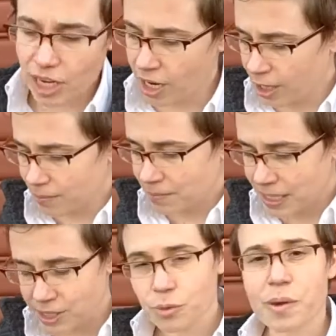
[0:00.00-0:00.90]
Um,
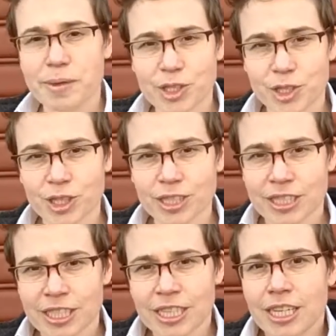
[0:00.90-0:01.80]
it's a women's shirt,
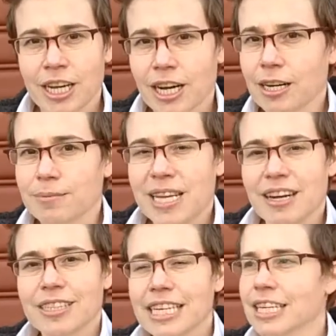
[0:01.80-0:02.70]
um, and I
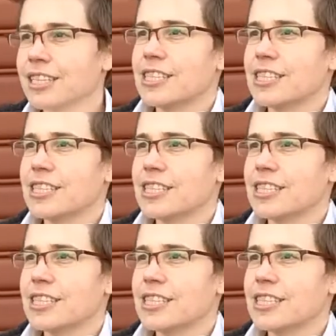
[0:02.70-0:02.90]
like it